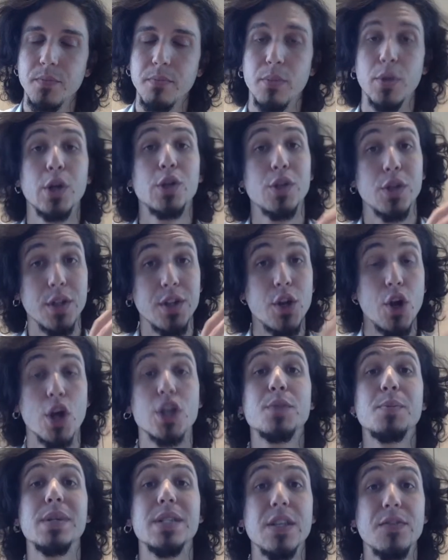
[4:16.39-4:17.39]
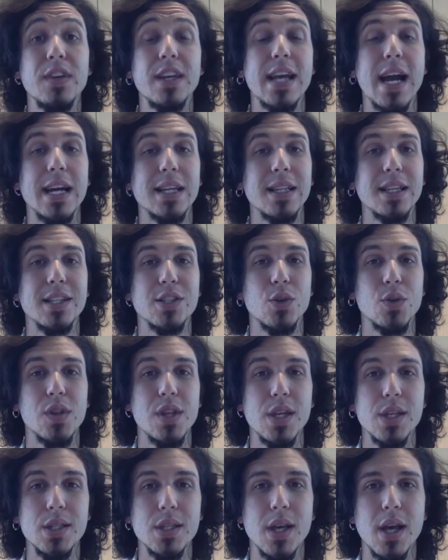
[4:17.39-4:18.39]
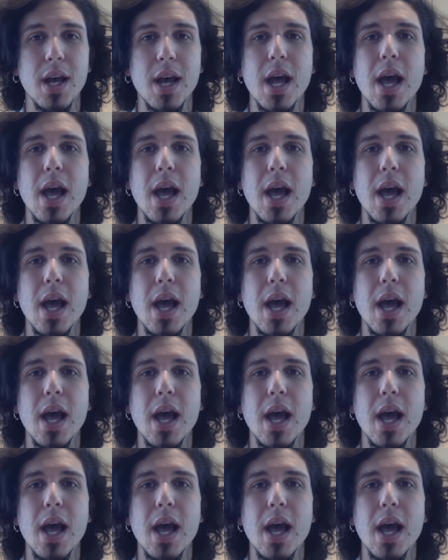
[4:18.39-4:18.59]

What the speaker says: because there are specific guidelines on this.